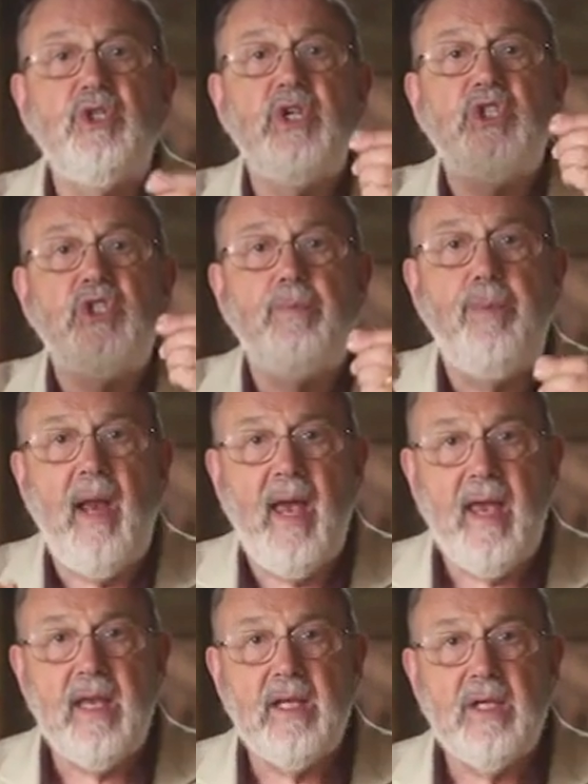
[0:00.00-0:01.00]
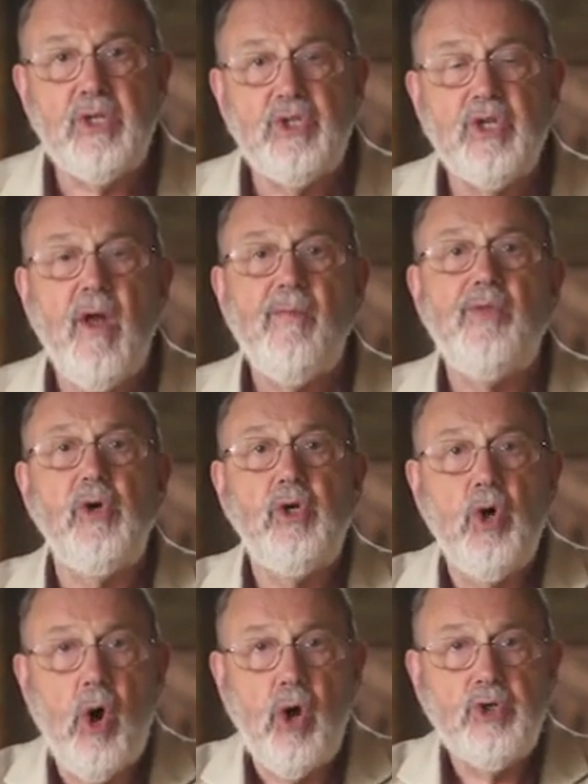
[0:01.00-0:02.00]
displays the
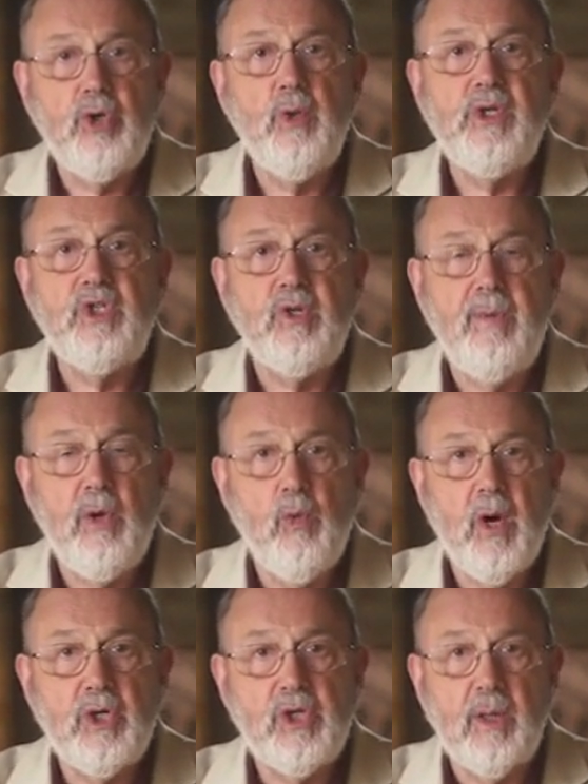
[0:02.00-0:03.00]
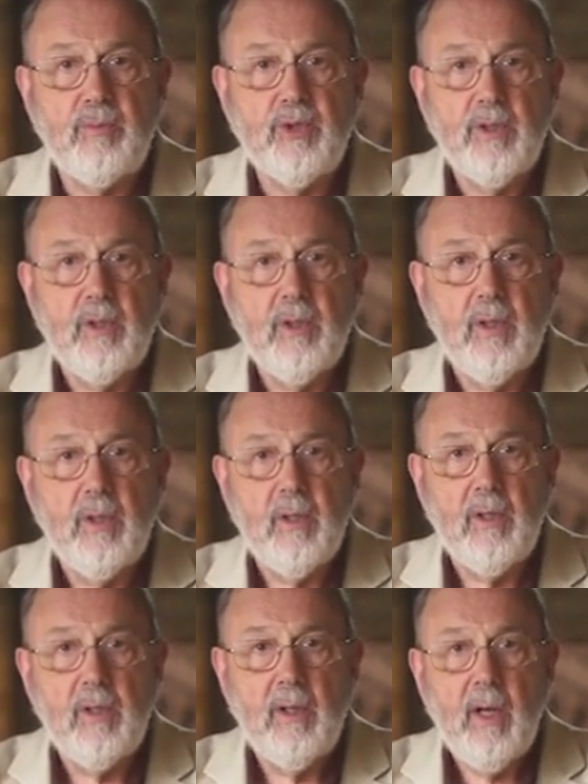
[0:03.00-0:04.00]
God who is to be worshipped.
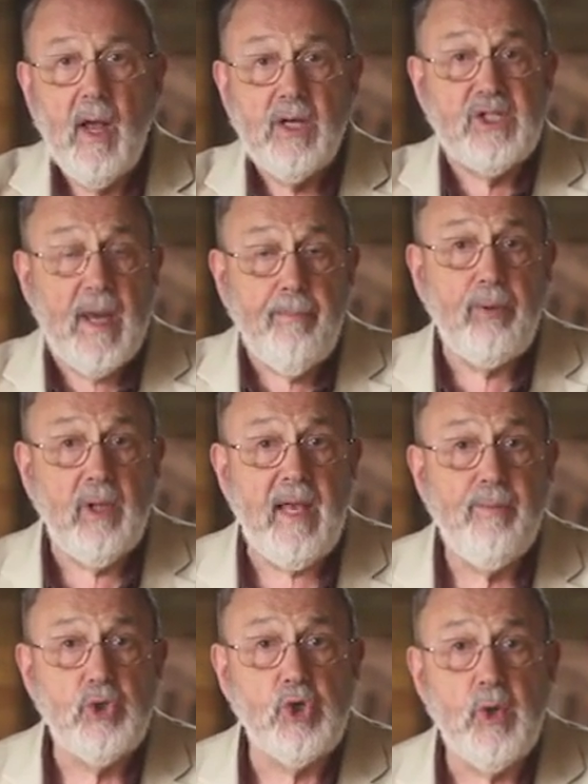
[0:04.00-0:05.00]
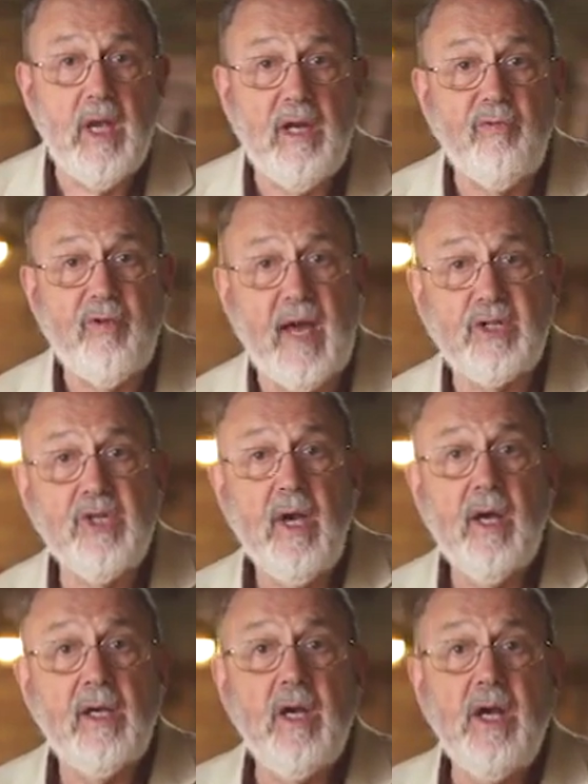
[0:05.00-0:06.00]
Temple imagery, in fact,
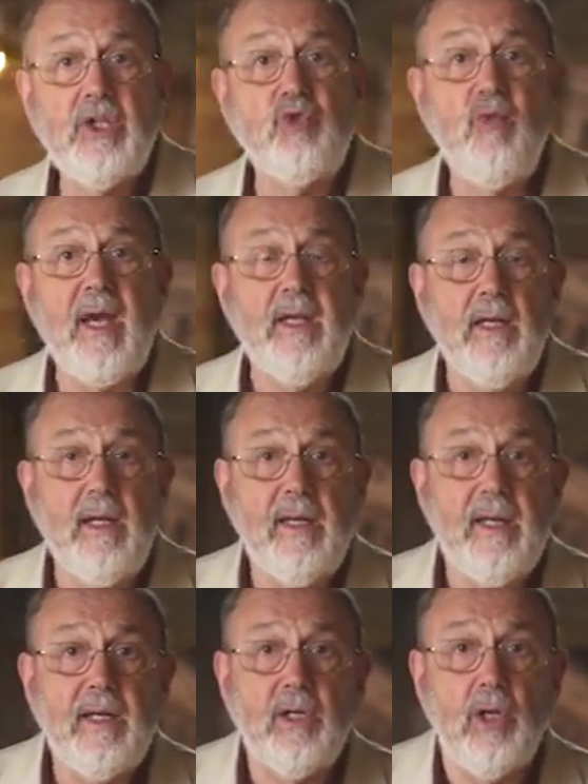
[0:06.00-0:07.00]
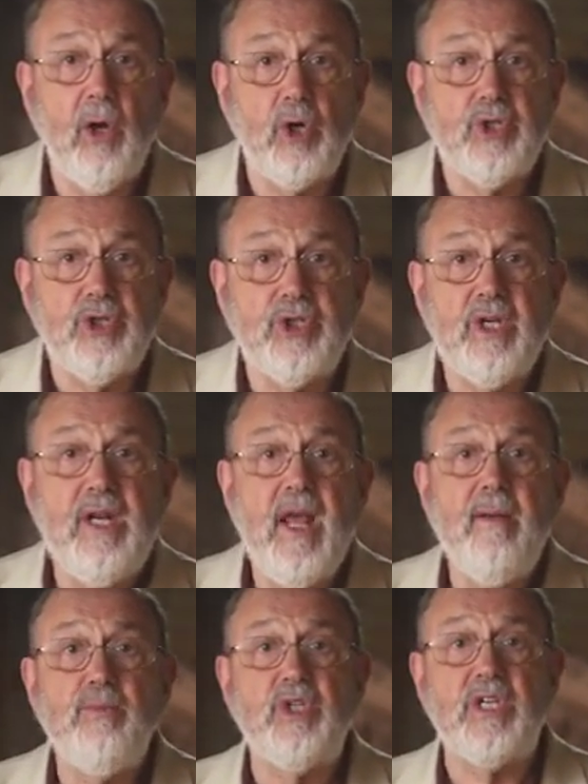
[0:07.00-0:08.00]
occurs regularly in Colossians. In
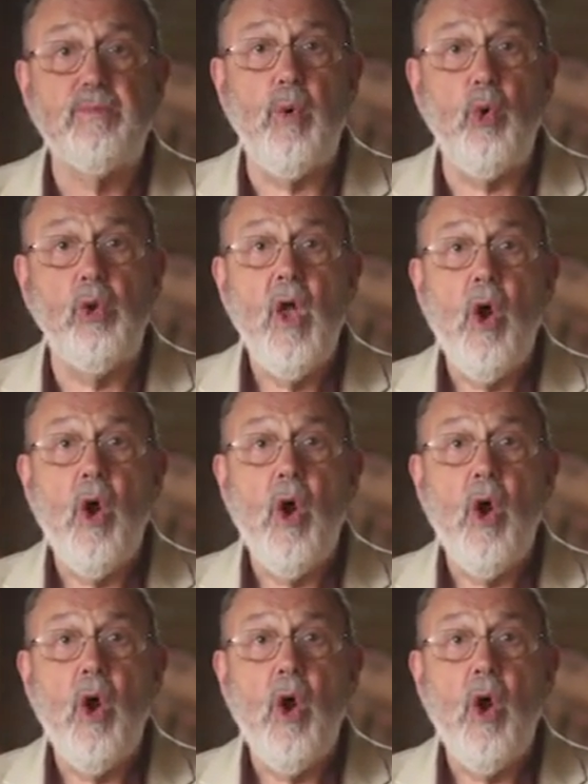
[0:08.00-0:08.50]
him, says Paul,